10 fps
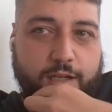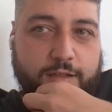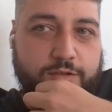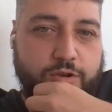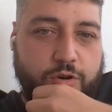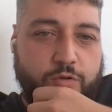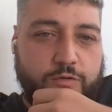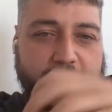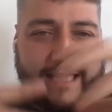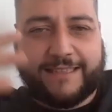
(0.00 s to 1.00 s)

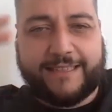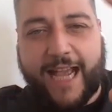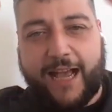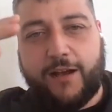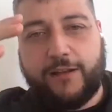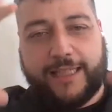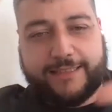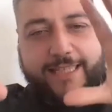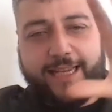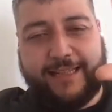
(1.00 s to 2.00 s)
So that
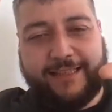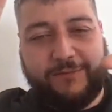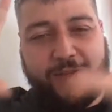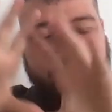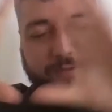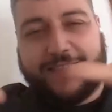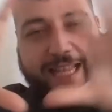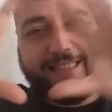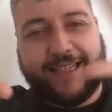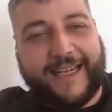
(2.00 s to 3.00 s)
was
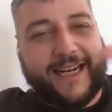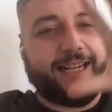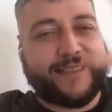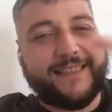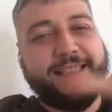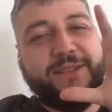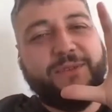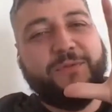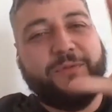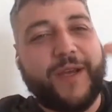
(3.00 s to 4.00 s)
like the hard thing
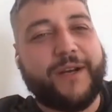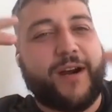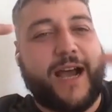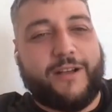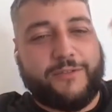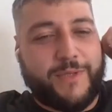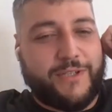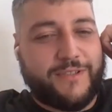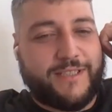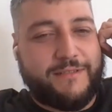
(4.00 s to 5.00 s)
to figure out,
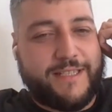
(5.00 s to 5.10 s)
because there